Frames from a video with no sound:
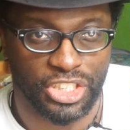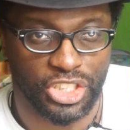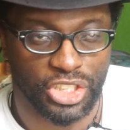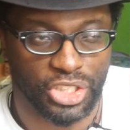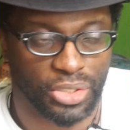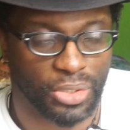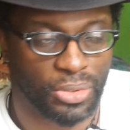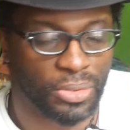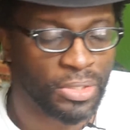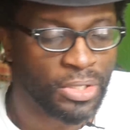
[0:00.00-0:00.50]

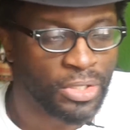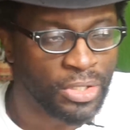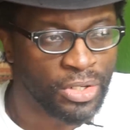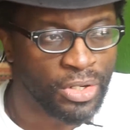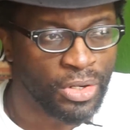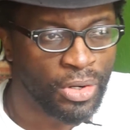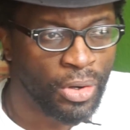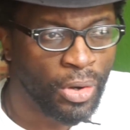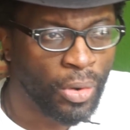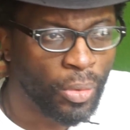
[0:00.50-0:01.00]
So
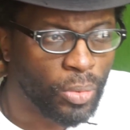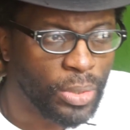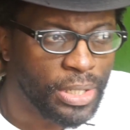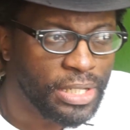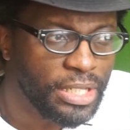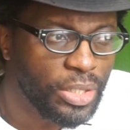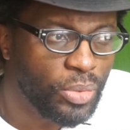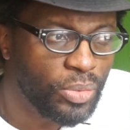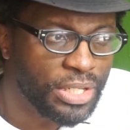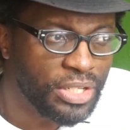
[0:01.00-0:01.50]

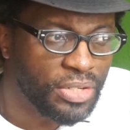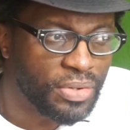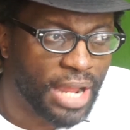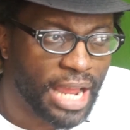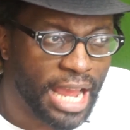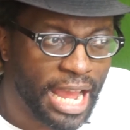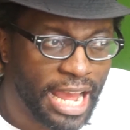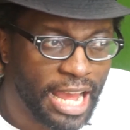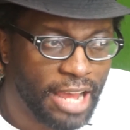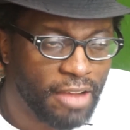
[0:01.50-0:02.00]
really, when you
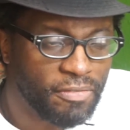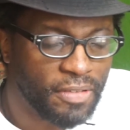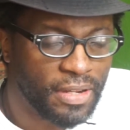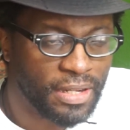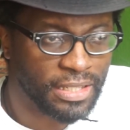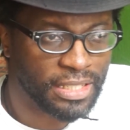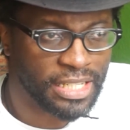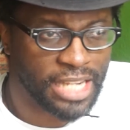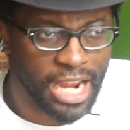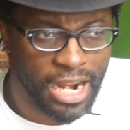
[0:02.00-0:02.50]
have
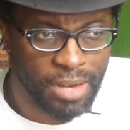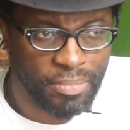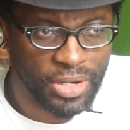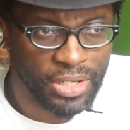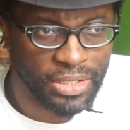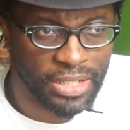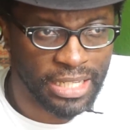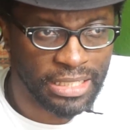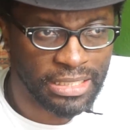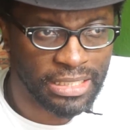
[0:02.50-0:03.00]
a camera
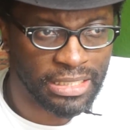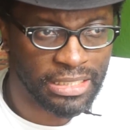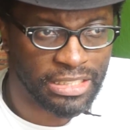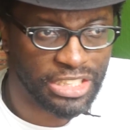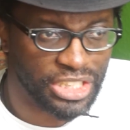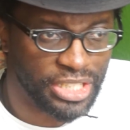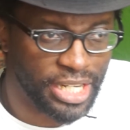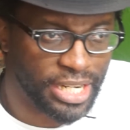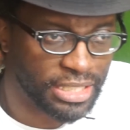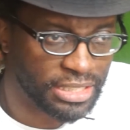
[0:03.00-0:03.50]
like the
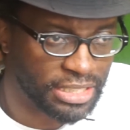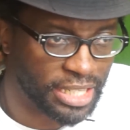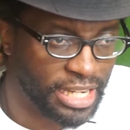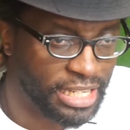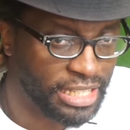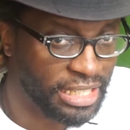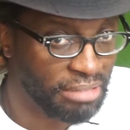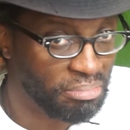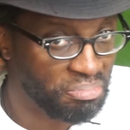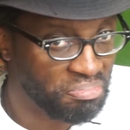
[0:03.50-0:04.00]

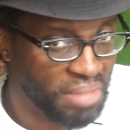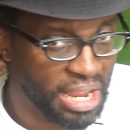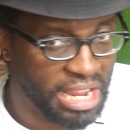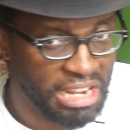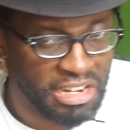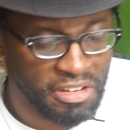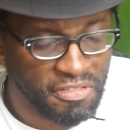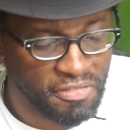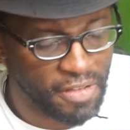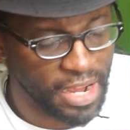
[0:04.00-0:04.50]
GX80,
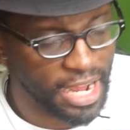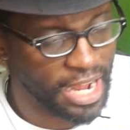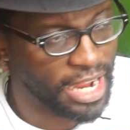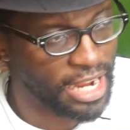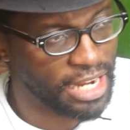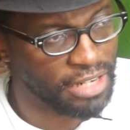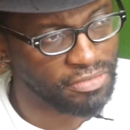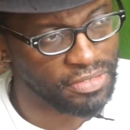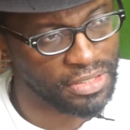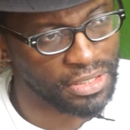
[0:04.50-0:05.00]

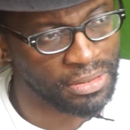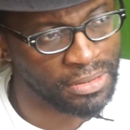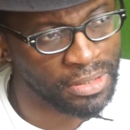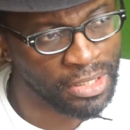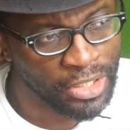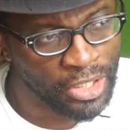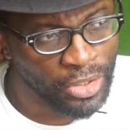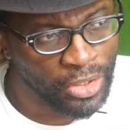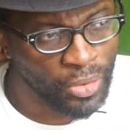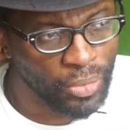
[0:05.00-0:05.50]
85, you're
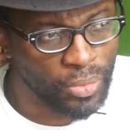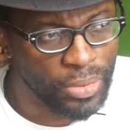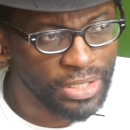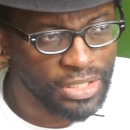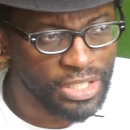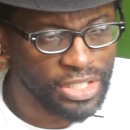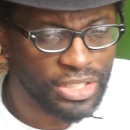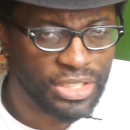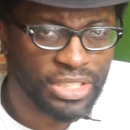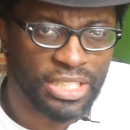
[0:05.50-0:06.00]

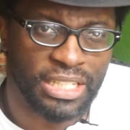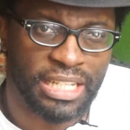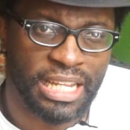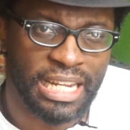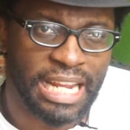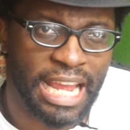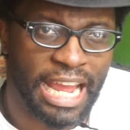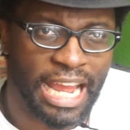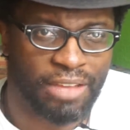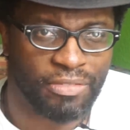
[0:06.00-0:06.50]
really looking at
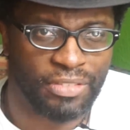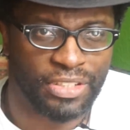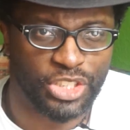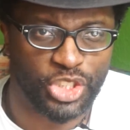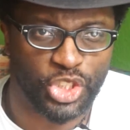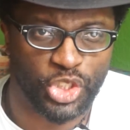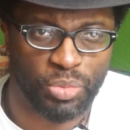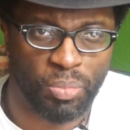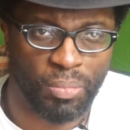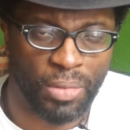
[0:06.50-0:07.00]
having
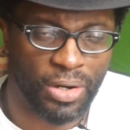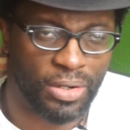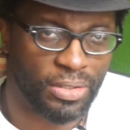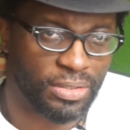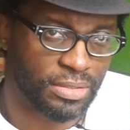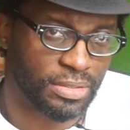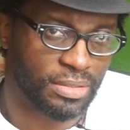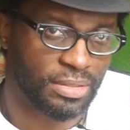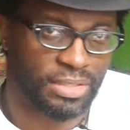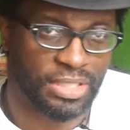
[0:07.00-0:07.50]

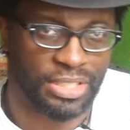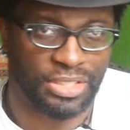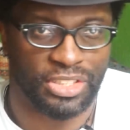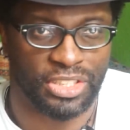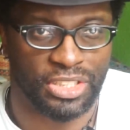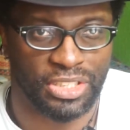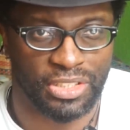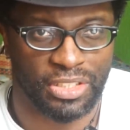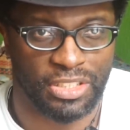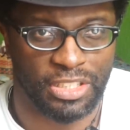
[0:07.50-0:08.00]
smaller
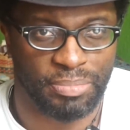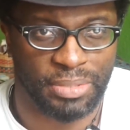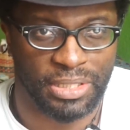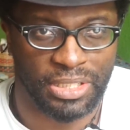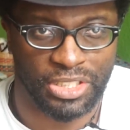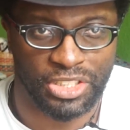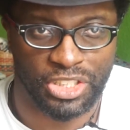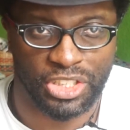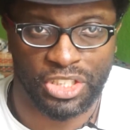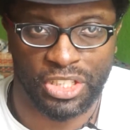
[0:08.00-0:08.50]
lenses on it,
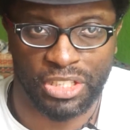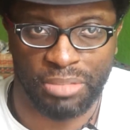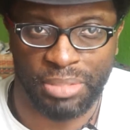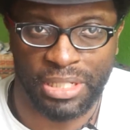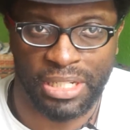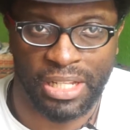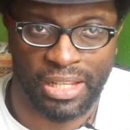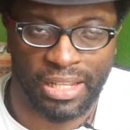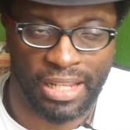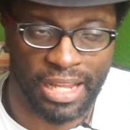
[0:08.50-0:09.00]
because it's going to
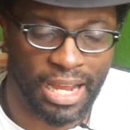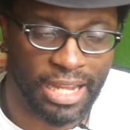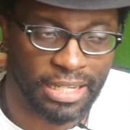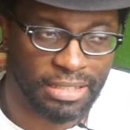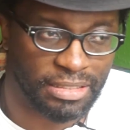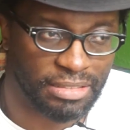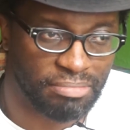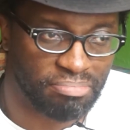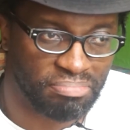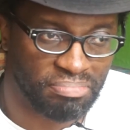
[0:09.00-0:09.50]
be a
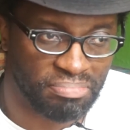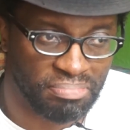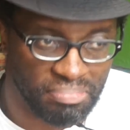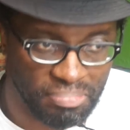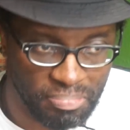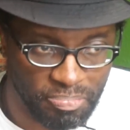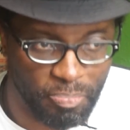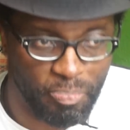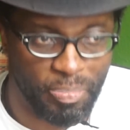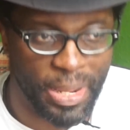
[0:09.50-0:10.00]
lot
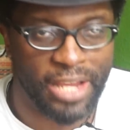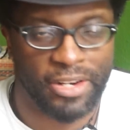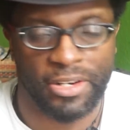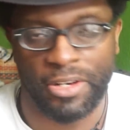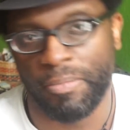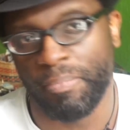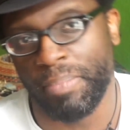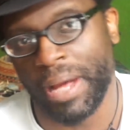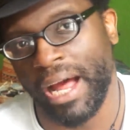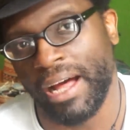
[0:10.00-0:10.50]
better
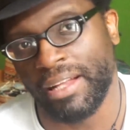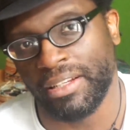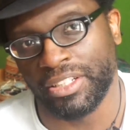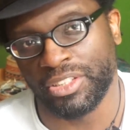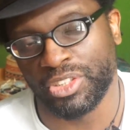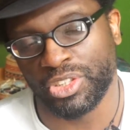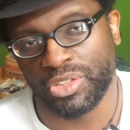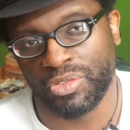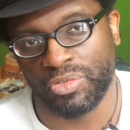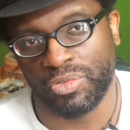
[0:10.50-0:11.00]

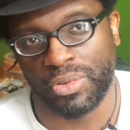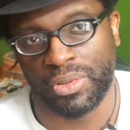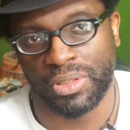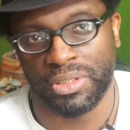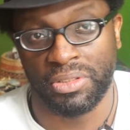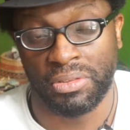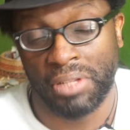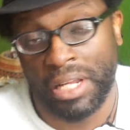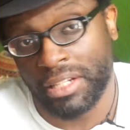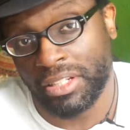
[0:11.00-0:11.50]
balanced for
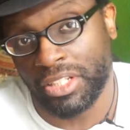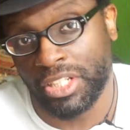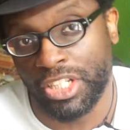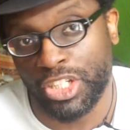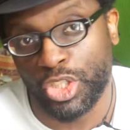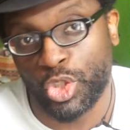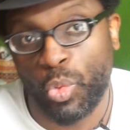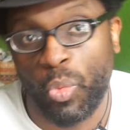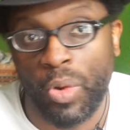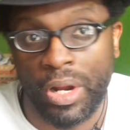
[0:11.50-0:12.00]
you, like the
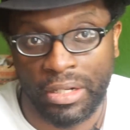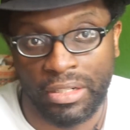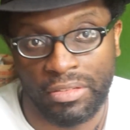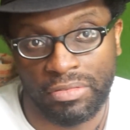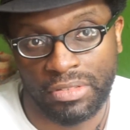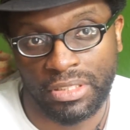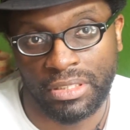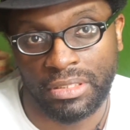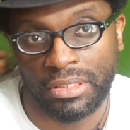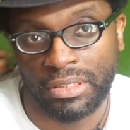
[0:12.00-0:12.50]
12
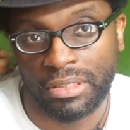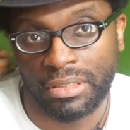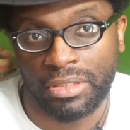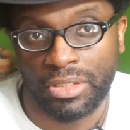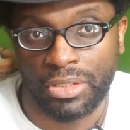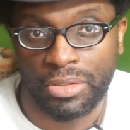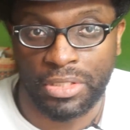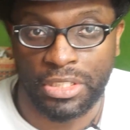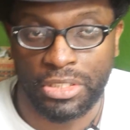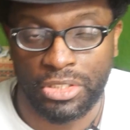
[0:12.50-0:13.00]
to
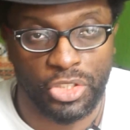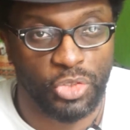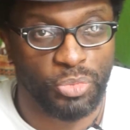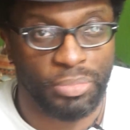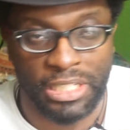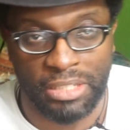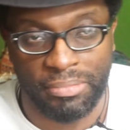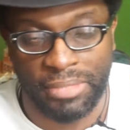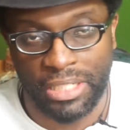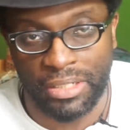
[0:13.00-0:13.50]
32
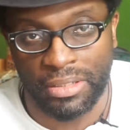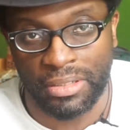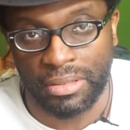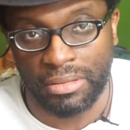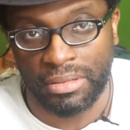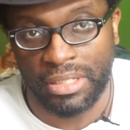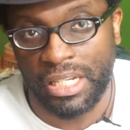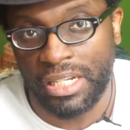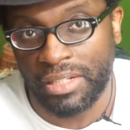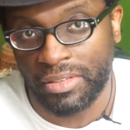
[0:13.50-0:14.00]
millimeter
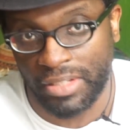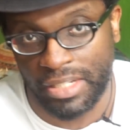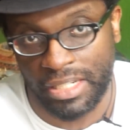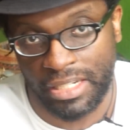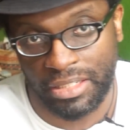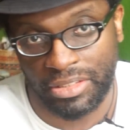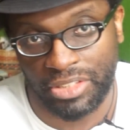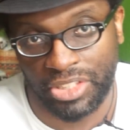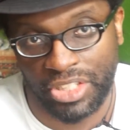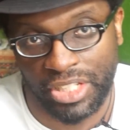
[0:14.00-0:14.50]
kit
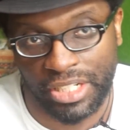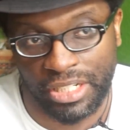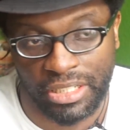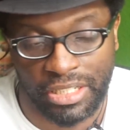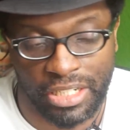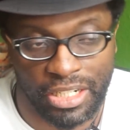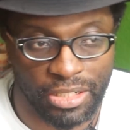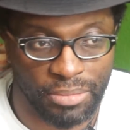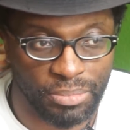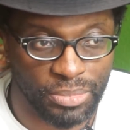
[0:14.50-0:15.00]
lens that it
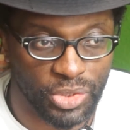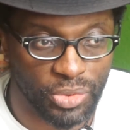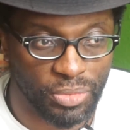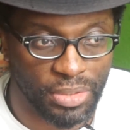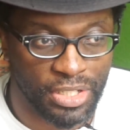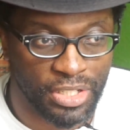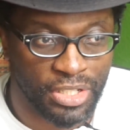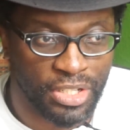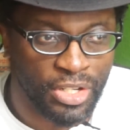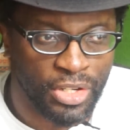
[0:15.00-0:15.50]
comes
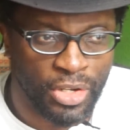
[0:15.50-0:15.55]
with,